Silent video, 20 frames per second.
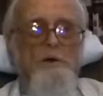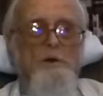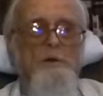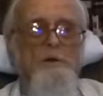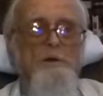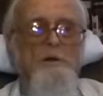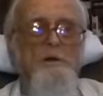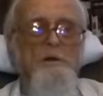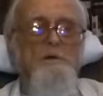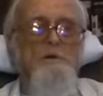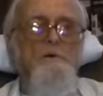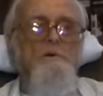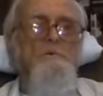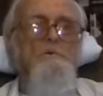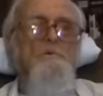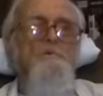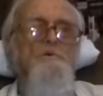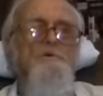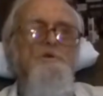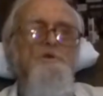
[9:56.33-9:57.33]
And
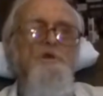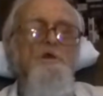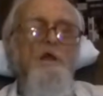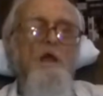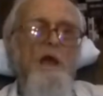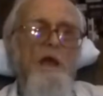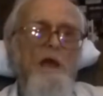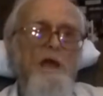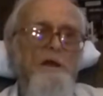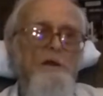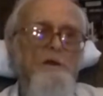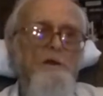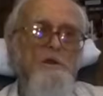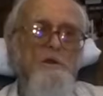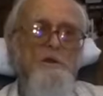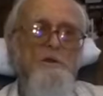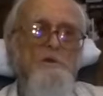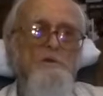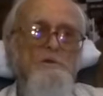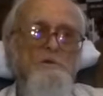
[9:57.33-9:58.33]
she had
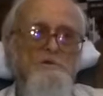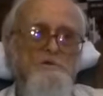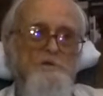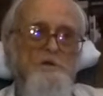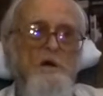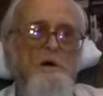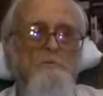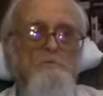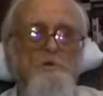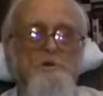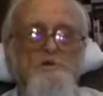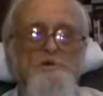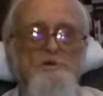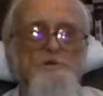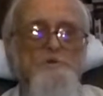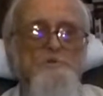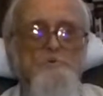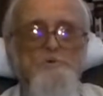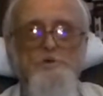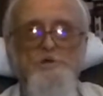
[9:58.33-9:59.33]
some that
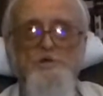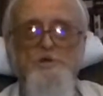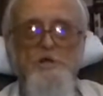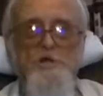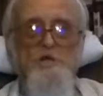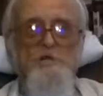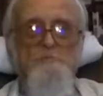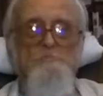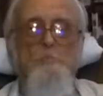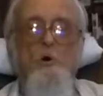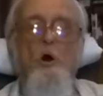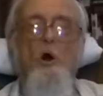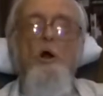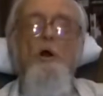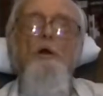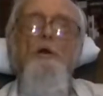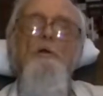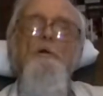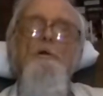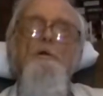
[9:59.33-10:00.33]
was just
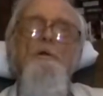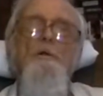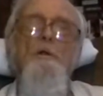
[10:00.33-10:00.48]
born.